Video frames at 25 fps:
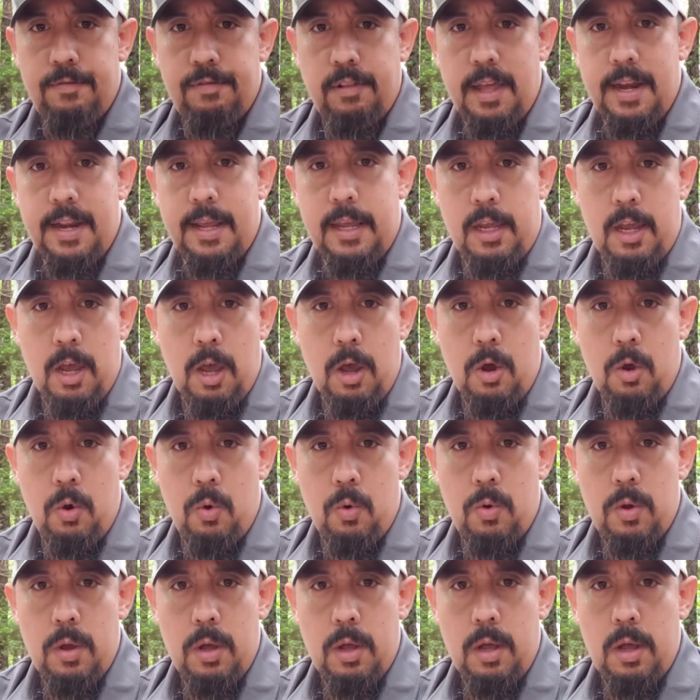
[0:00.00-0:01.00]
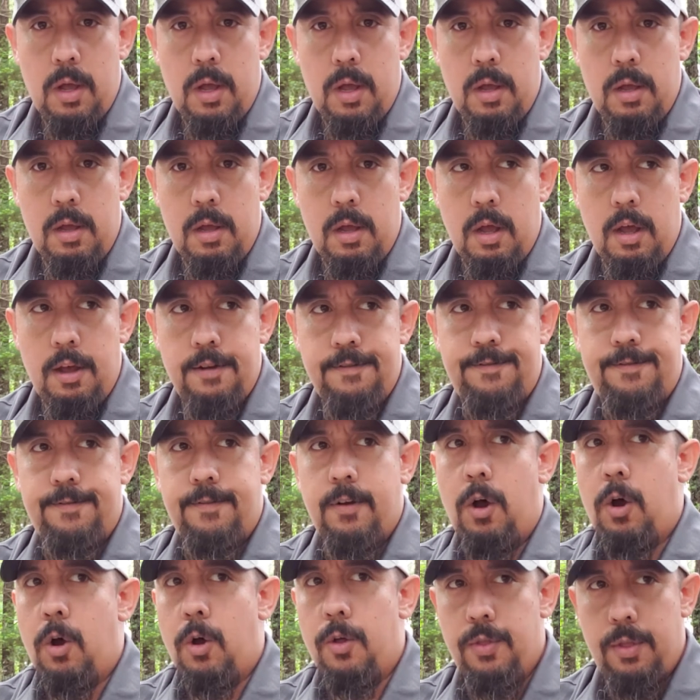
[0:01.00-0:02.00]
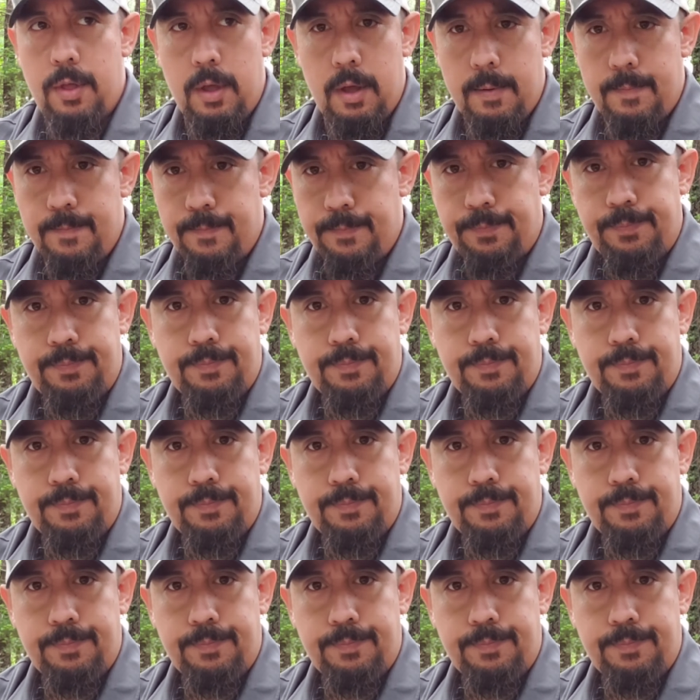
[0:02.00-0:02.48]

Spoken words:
letting go of all the